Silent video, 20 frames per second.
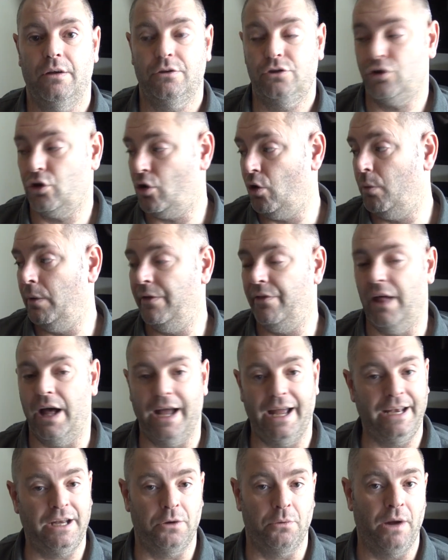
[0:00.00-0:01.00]
to go with
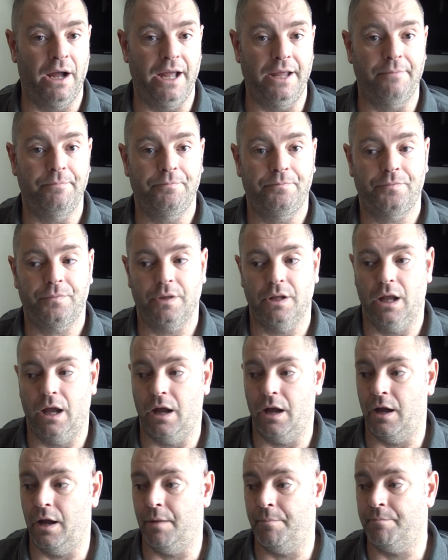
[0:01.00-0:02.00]
that anyway.
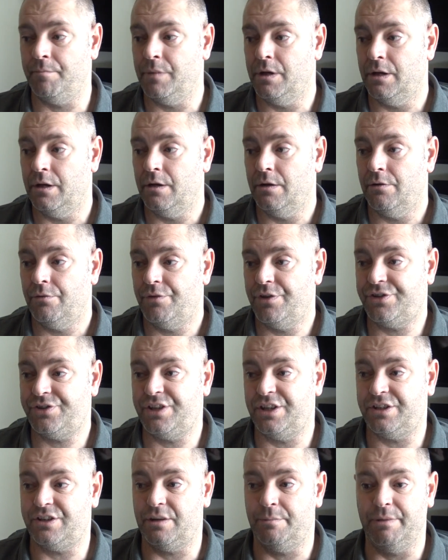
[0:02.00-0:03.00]
Um, the
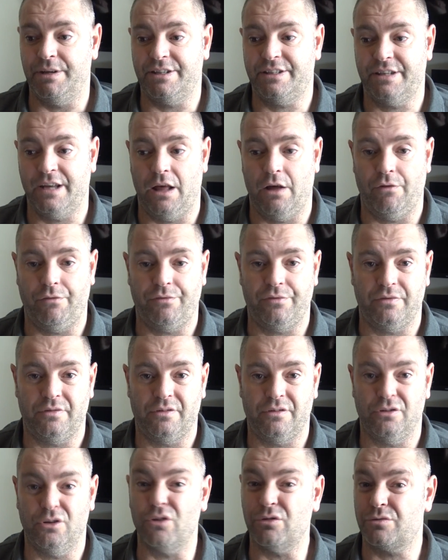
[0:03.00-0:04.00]
system itself
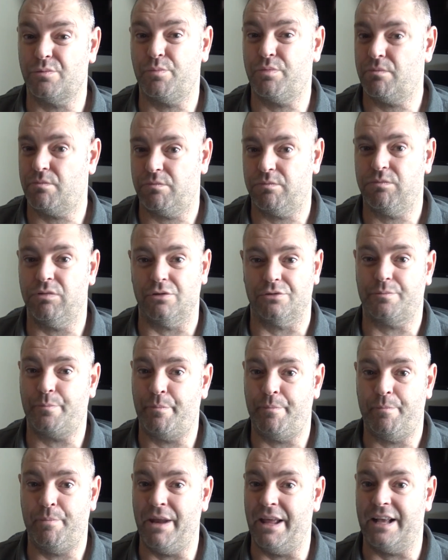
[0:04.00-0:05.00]
looks, looks
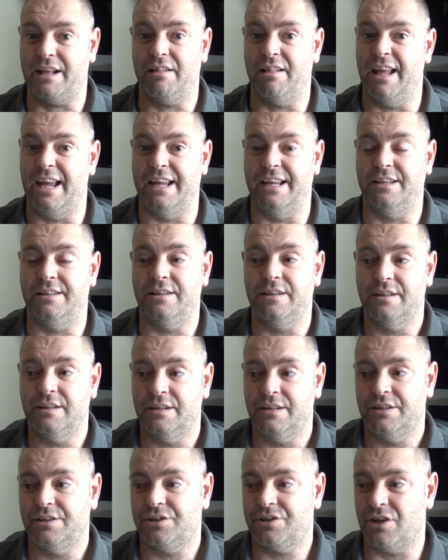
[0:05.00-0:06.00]
pretty clean,
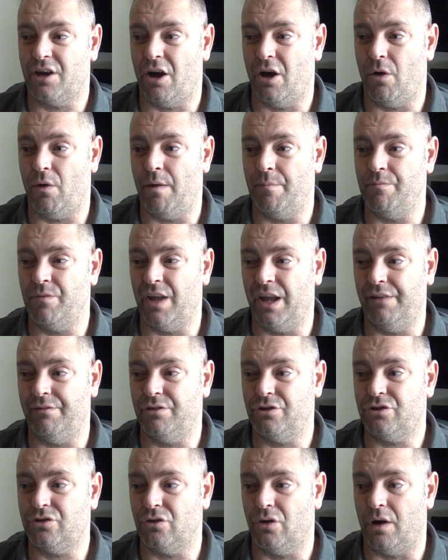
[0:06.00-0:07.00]
so I'm not
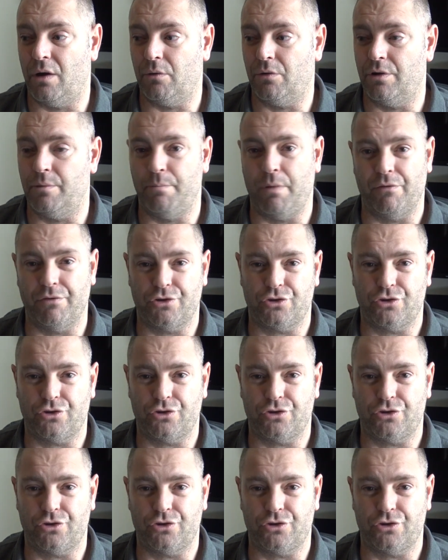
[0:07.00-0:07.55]
even sure I'm going to bother